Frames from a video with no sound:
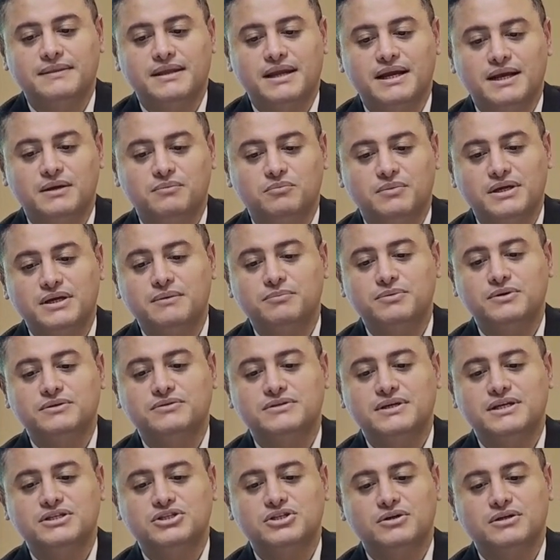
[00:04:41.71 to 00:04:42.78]
And when a
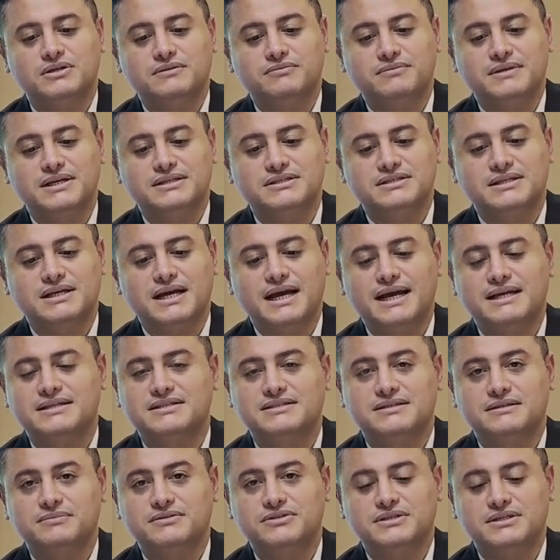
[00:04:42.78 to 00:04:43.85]
professional investor asks
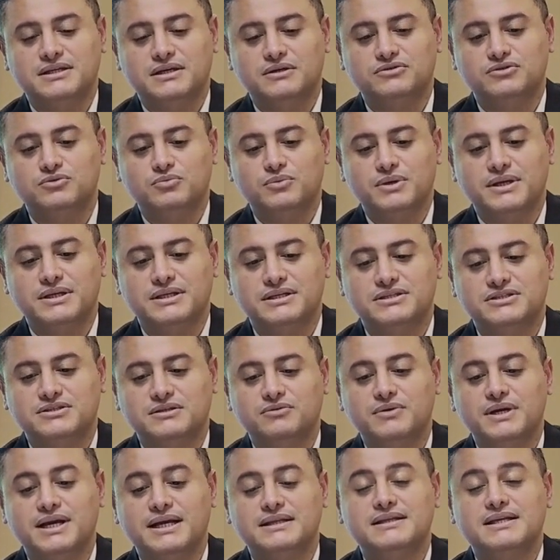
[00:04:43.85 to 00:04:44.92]
themselves, when is the
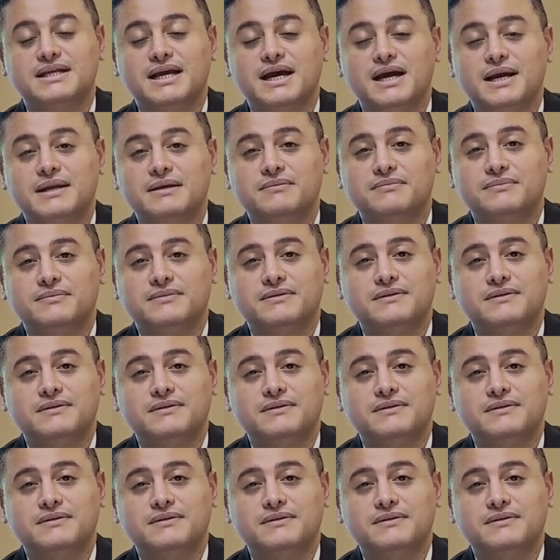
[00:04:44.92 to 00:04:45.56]
right time